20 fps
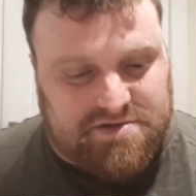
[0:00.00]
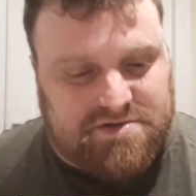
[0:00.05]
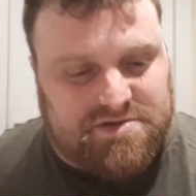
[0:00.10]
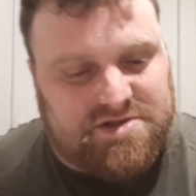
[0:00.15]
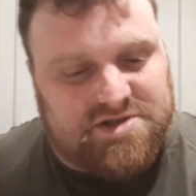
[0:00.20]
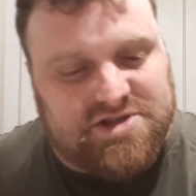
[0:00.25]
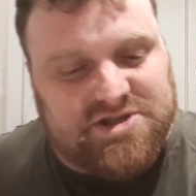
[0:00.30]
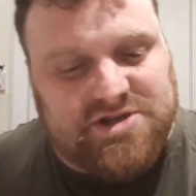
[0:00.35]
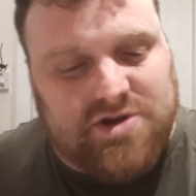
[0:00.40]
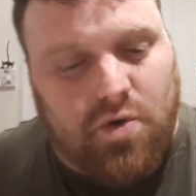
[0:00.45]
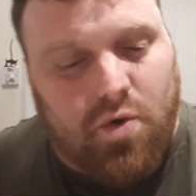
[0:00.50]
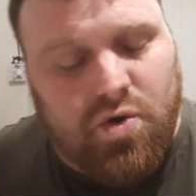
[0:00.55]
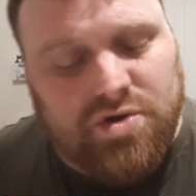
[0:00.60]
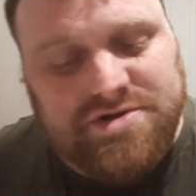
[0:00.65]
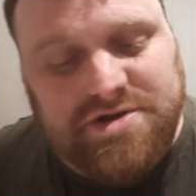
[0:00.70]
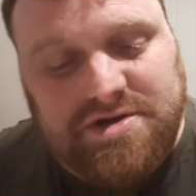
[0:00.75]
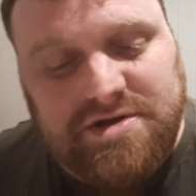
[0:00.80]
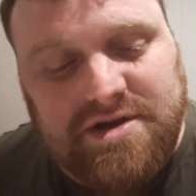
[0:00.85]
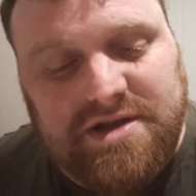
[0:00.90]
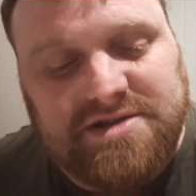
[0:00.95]

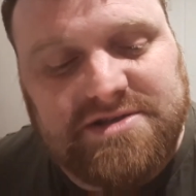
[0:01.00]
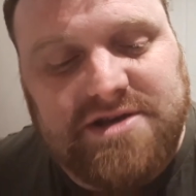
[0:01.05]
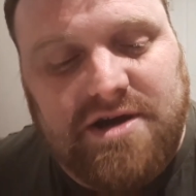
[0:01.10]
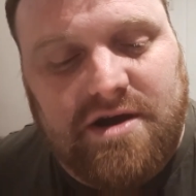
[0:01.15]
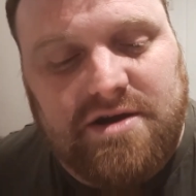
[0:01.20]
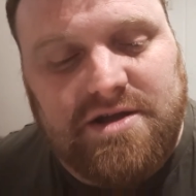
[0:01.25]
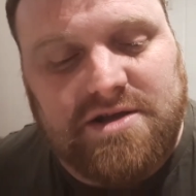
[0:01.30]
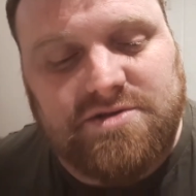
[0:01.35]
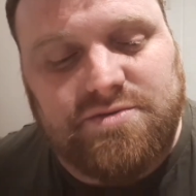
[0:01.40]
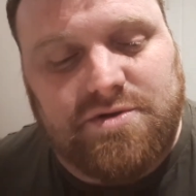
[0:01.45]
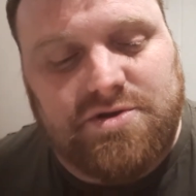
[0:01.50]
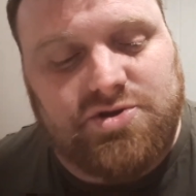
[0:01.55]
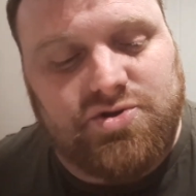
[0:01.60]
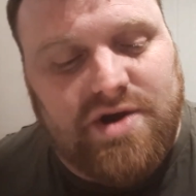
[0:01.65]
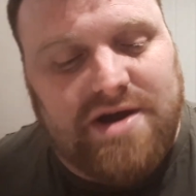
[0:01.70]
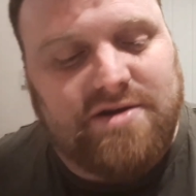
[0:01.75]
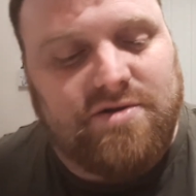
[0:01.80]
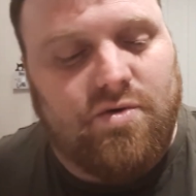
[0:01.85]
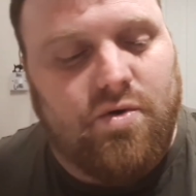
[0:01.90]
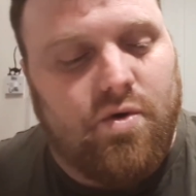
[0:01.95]
slaughtered and interred into a
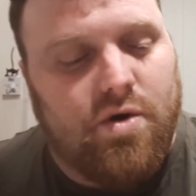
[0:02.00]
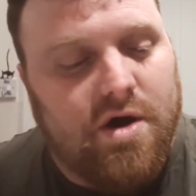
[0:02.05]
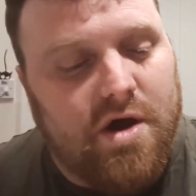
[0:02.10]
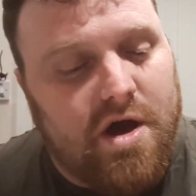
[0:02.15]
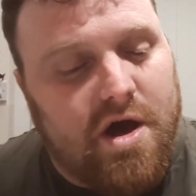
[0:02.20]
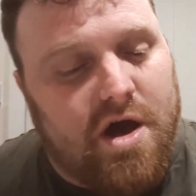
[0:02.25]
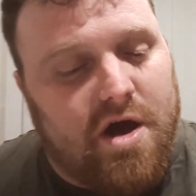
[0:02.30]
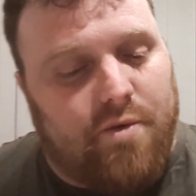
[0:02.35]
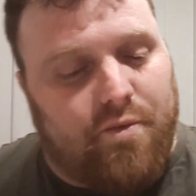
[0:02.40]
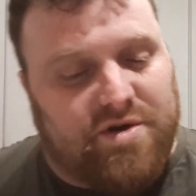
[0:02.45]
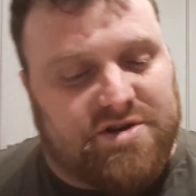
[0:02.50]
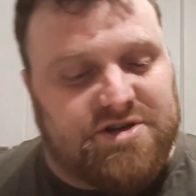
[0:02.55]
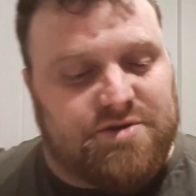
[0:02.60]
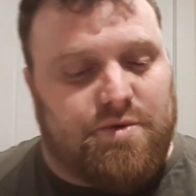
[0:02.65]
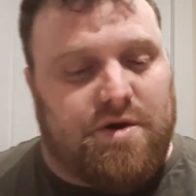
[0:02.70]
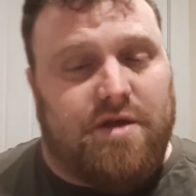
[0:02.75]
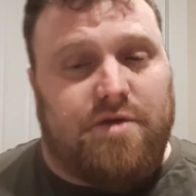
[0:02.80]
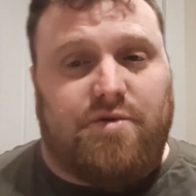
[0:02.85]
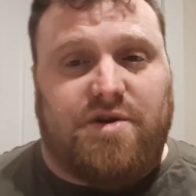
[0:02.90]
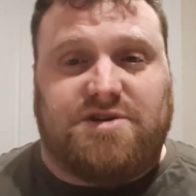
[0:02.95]
dreadnought, which is
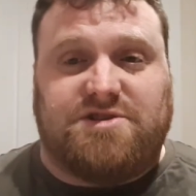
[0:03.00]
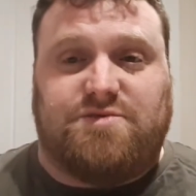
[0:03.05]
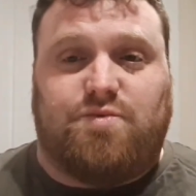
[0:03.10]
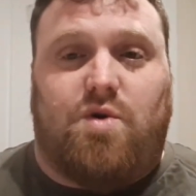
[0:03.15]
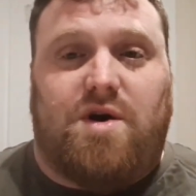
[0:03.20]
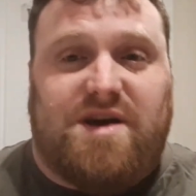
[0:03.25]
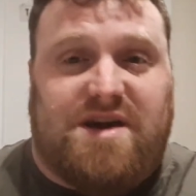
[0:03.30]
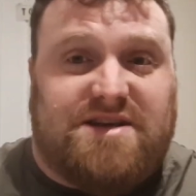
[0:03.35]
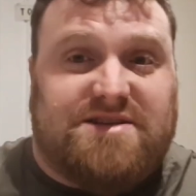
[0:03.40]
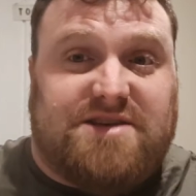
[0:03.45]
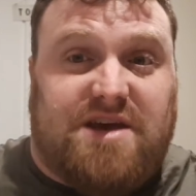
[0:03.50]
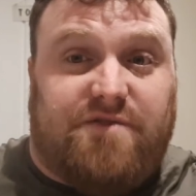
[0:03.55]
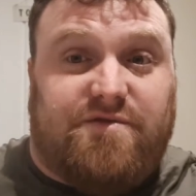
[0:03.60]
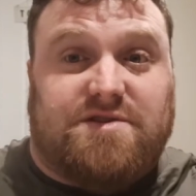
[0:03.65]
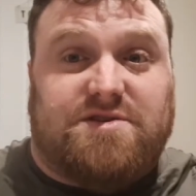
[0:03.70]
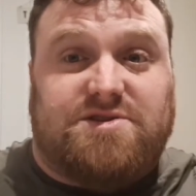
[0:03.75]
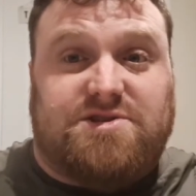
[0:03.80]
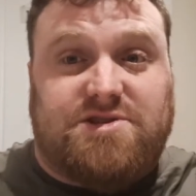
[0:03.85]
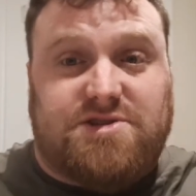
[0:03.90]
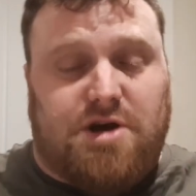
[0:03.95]
one of the reasons why he's
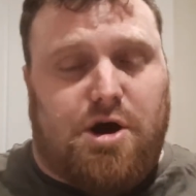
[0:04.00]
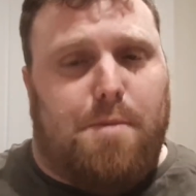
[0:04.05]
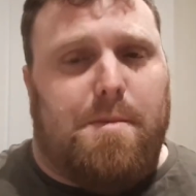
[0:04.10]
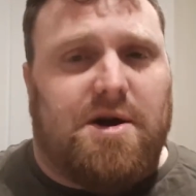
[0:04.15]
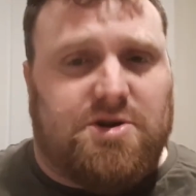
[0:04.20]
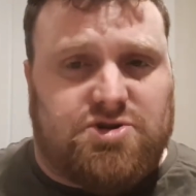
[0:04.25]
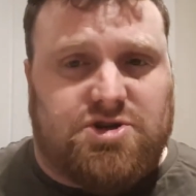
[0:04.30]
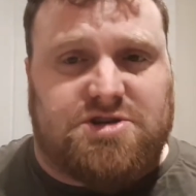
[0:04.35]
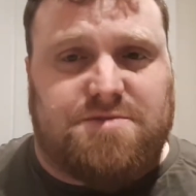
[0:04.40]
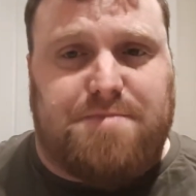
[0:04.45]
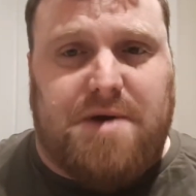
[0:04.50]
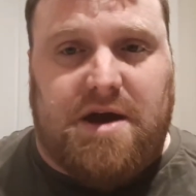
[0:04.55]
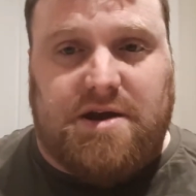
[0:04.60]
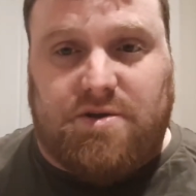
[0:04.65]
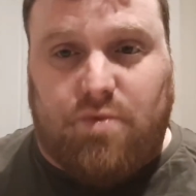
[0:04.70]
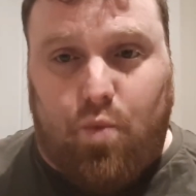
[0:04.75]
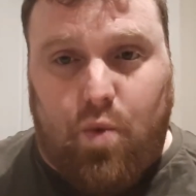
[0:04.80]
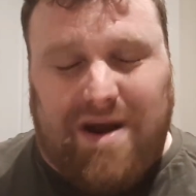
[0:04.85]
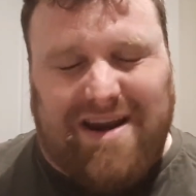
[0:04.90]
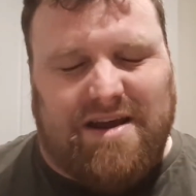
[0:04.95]
given so much respect
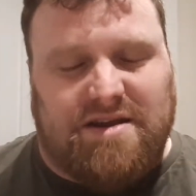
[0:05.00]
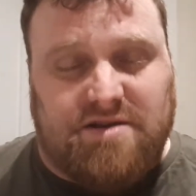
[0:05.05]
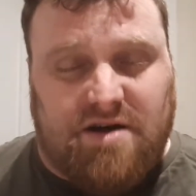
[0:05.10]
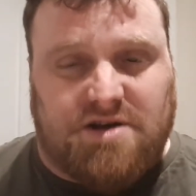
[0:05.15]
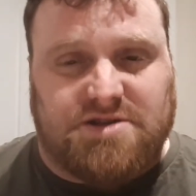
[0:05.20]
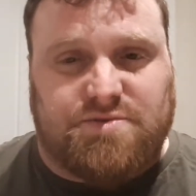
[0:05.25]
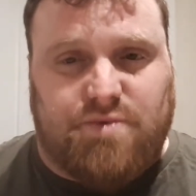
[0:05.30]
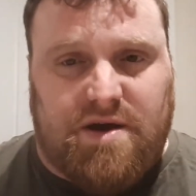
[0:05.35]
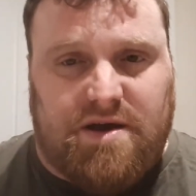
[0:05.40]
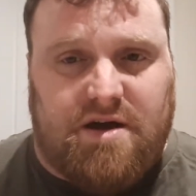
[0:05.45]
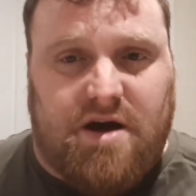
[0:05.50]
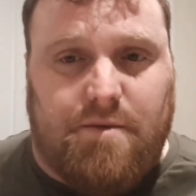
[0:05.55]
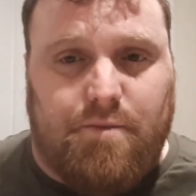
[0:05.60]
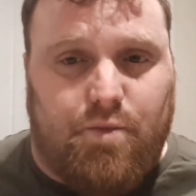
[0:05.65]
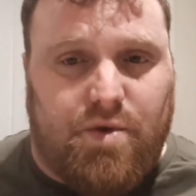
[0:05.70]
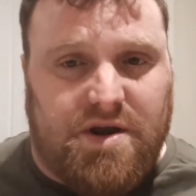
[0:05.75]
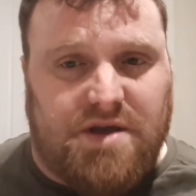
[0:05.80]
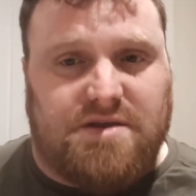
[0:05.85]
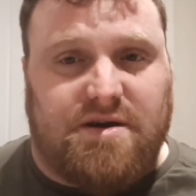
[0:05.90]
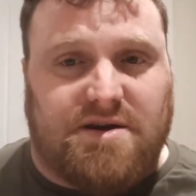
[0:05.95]
when he does wake up and
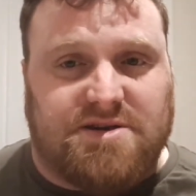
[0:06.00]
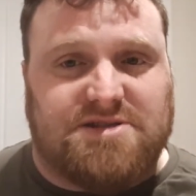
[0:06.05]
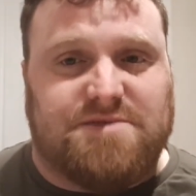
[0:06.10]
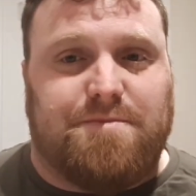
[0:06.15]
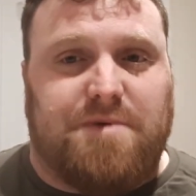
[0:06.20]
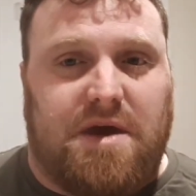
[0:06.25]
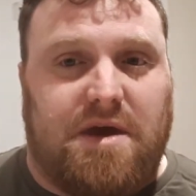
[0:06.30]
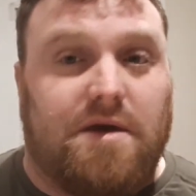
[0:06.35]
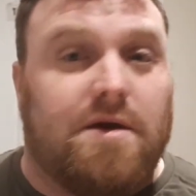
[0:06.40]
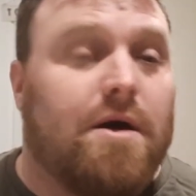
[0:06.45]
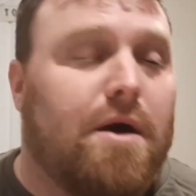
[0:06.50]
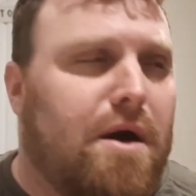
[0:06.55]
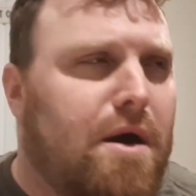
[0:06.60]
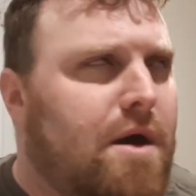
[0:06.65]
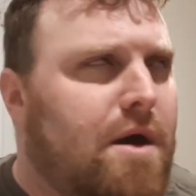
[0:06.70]
when he does speak,